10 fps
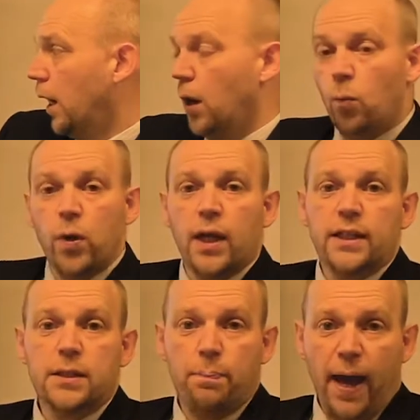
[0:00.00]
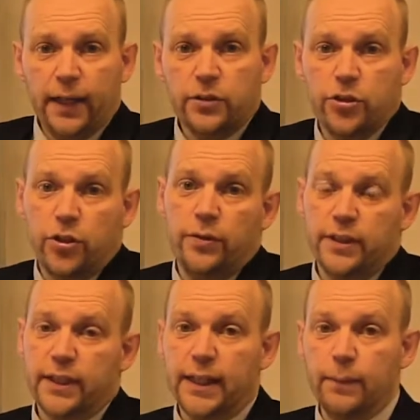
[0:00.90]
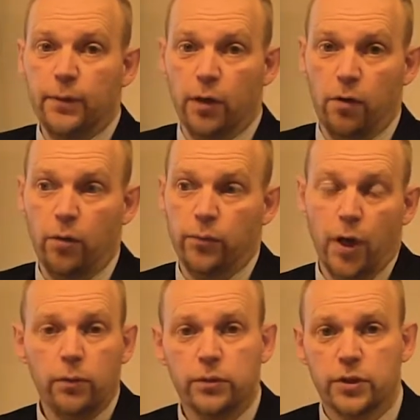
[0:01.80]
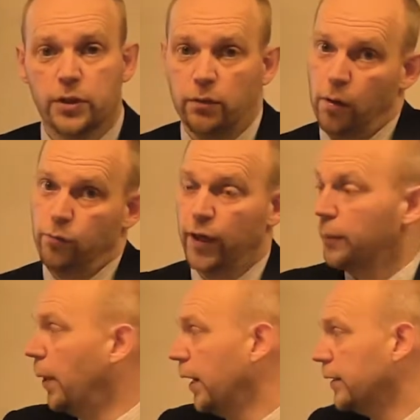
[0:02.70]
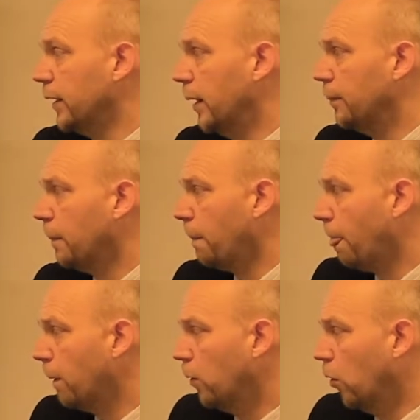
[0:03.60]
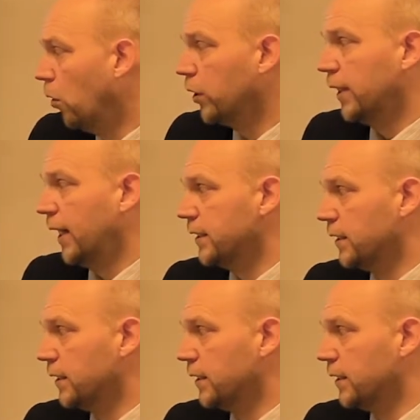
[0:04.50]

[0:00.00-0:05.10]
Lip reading: We expect students to keep their own notes, their own ring binder, organise